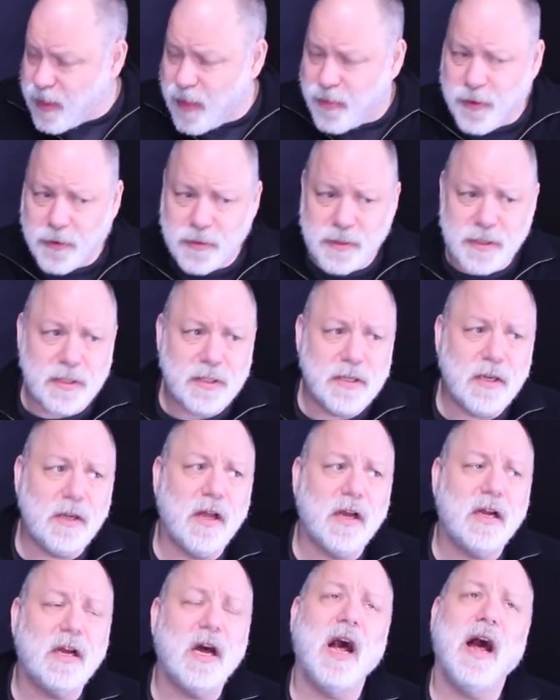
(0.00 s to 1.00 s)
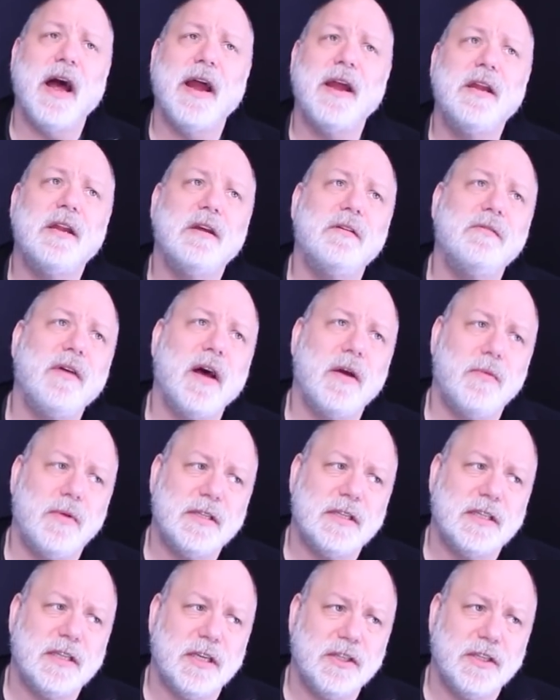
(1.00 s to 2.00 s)
and that there's still a kind of,
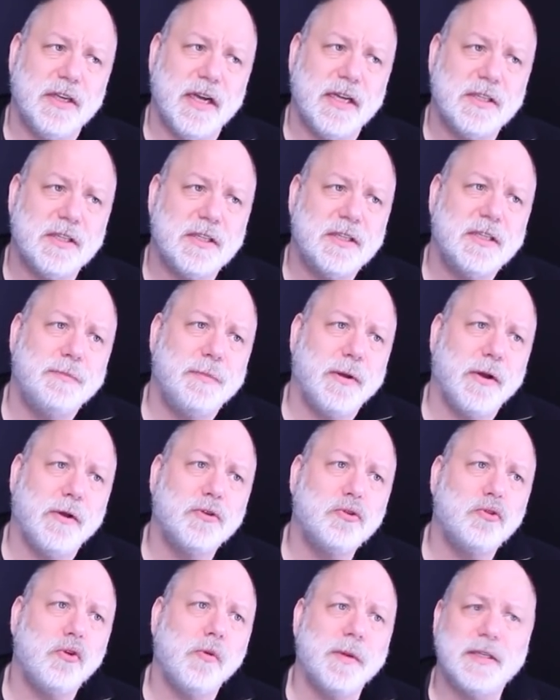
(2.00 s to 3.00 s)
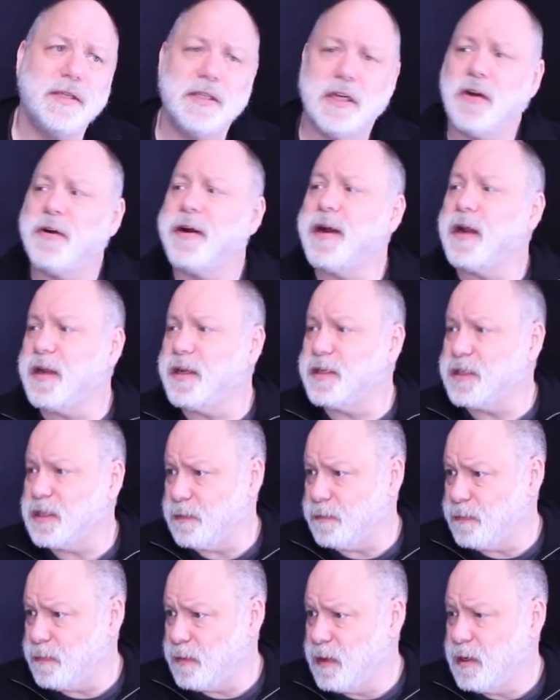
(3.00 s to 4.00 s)
I would suggest, spiritual
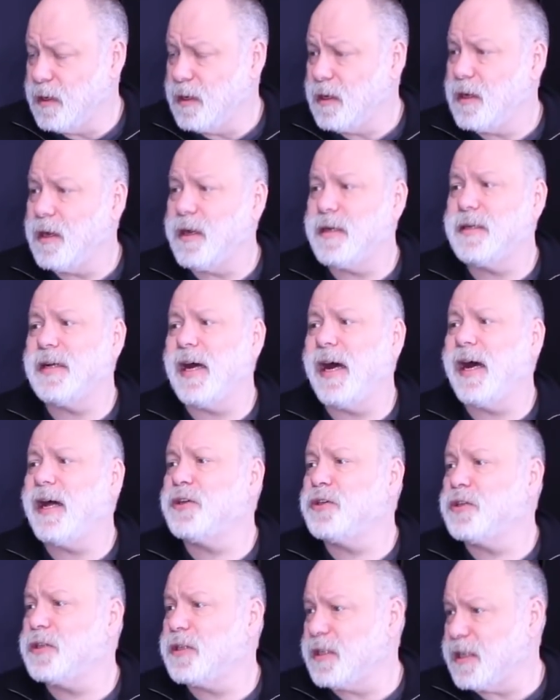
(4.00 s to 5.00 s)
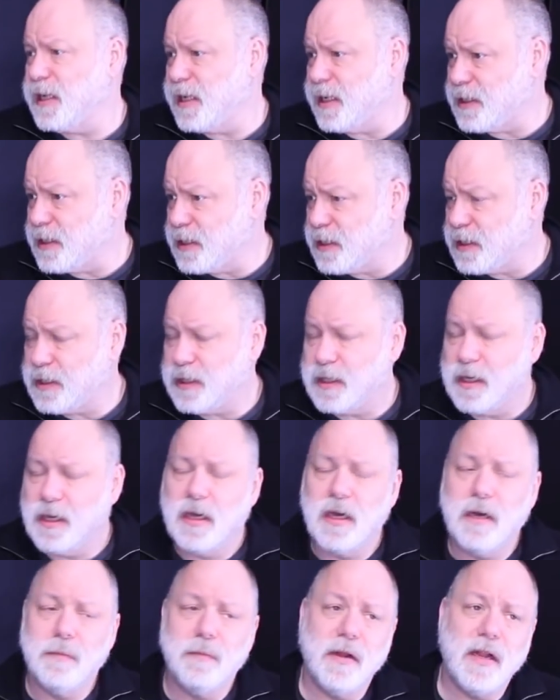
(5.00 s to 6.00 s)
materialism attached to
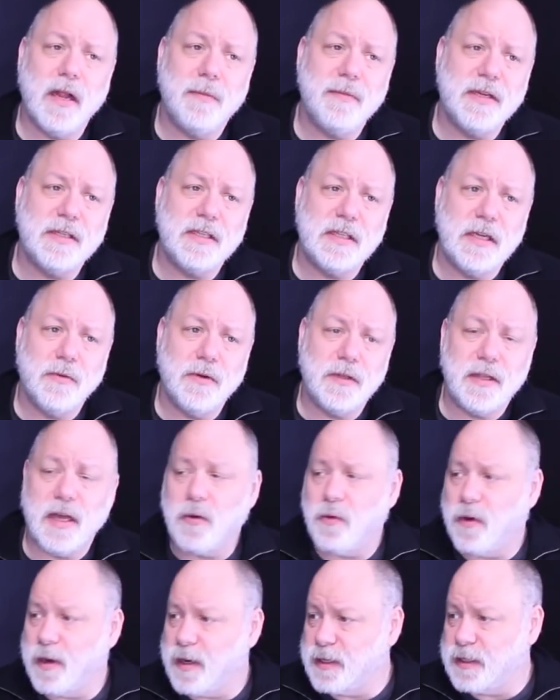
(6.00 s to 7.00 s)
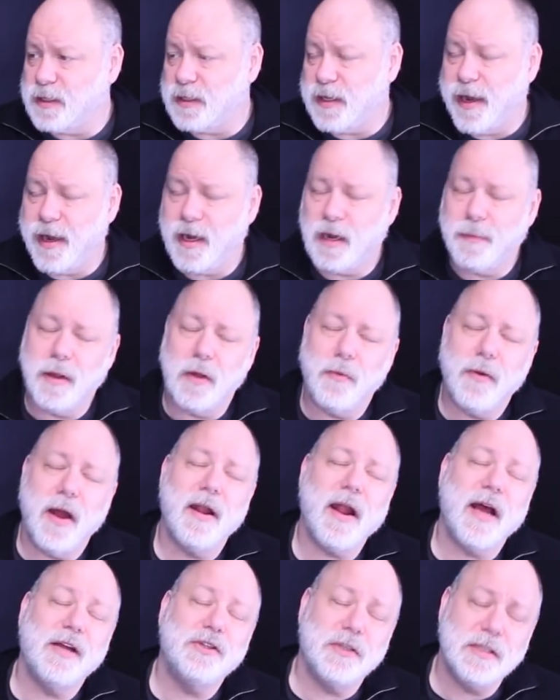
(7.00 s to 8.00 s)
this. But let me see what they want to say to
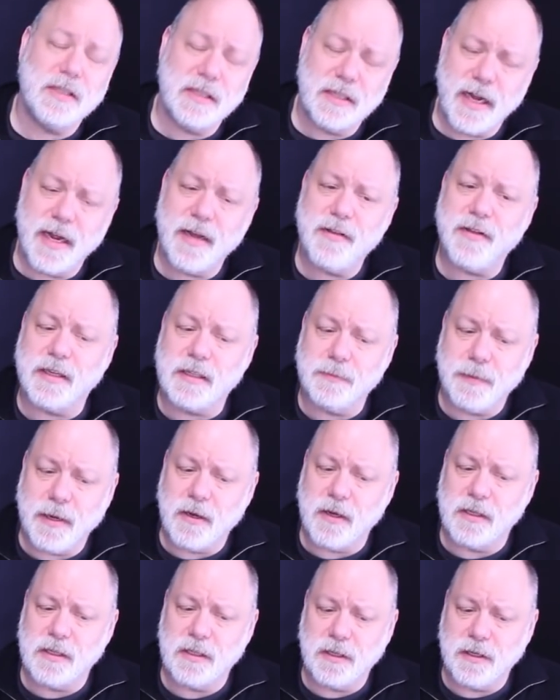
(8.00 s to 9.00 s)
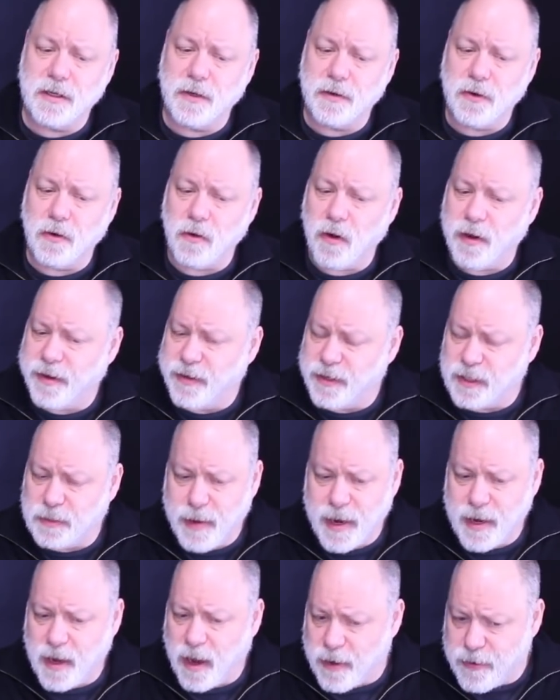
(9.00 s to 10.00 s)
people. And I should say this because your
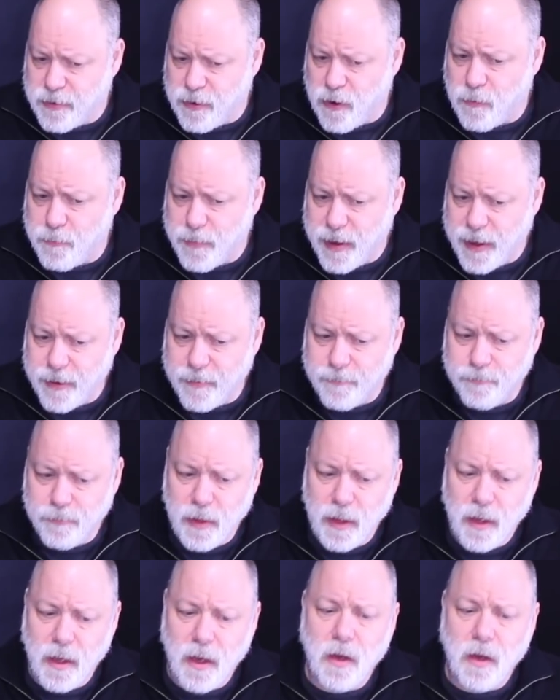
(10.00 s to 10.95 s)
audience may not know me.